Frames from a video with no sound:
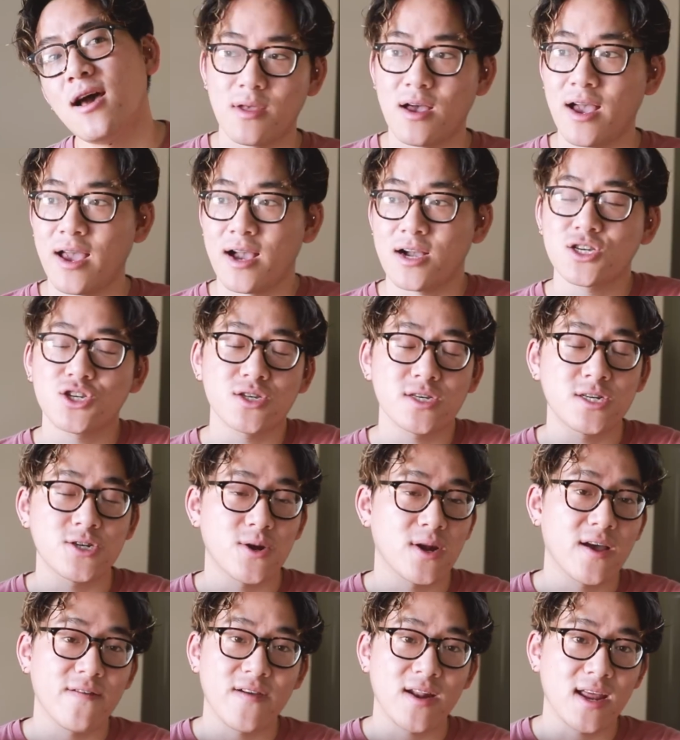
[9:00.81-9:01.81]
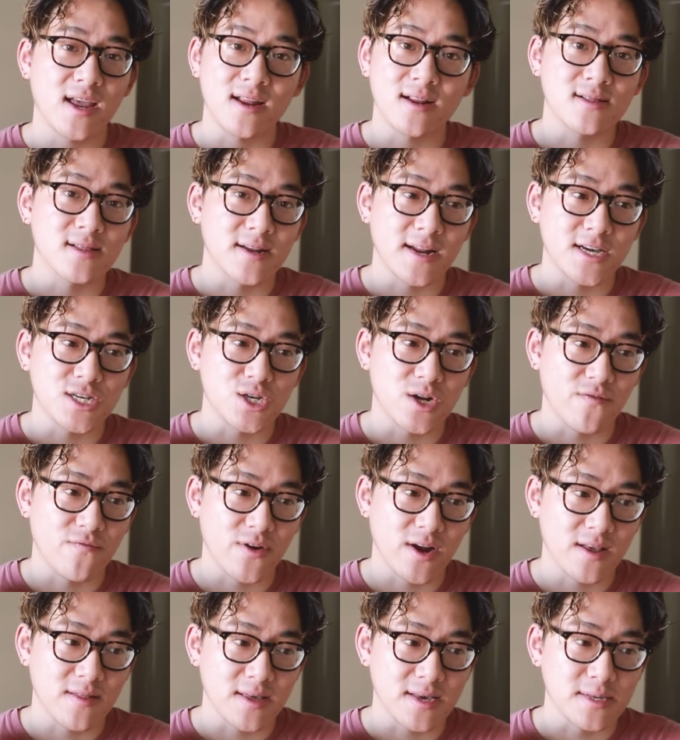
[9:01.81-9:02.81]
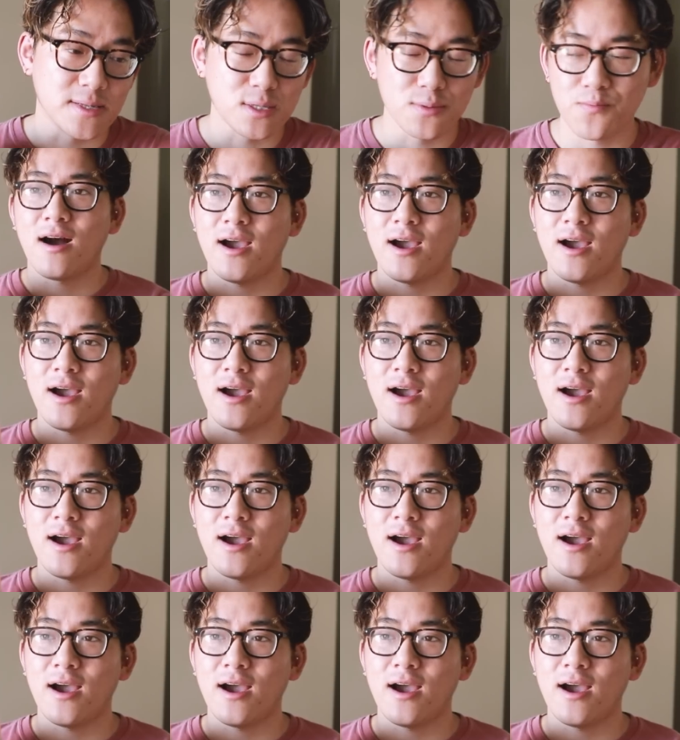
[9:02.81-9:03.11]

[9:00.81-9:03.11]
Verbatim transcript: I actually don't have any inclination of reading these.